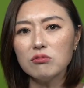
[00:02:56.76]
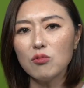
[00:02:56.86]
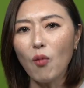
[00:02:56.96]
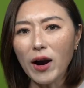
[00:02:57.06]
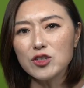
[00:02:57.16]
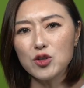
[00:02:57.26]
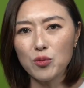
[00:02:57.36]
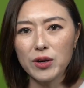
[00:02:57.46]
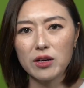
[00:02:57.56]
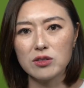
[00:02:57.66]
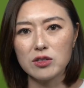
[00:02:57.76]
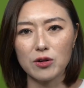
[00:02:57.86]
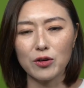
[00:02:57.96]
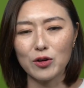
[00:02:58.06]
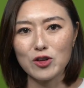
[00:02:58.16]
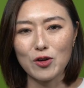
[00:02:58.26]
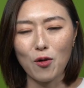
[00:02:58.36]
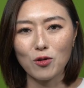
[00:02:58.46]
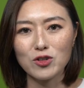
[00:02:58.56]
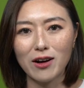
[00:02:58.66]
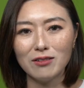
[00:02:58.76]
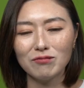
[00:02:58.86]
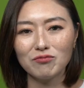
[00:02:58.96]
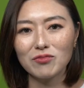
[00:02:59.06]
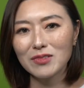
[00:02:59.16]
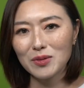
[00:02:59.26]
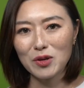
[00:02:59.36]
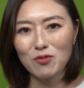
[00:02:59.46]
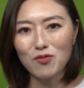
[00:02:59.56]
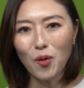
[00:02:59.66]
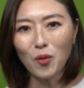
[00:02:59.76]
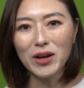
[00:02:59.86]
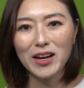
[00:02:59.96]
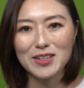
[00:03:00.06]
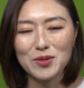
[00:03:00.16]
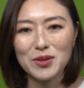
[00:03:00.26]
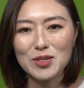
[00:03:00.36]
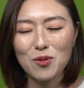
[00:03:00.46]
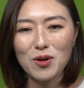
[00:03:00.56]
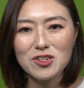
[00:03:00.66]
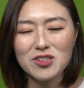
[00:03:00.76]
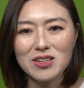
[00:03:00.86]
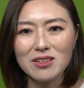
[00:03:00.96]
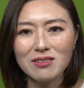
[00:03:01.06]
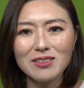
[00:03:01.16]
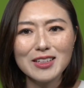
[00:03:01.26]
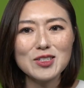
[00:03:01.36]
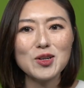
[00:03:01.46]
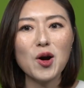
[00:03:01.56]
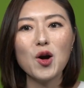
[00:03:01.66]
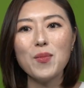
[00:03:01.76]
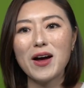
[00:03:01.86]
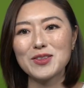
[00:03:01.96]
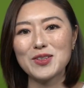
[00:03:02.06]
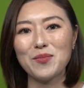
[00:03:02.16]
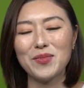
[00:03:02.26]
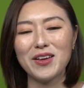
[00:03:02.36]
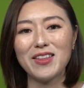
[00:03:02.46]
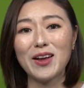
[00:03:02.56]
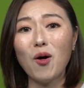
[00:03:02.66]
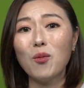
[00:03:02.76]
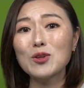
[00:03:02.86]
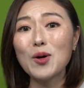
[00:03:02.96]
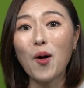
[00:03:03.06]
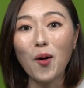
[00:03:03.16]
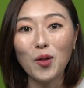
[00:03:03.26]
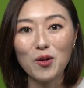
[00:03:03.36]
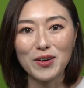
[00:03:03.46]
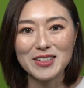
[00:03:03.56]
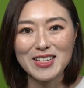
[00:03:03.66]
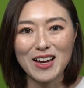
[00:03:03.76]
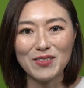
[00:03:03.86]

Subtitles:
why should we consider using OTel? Before we answer this question, let's talk about something that almost all of us have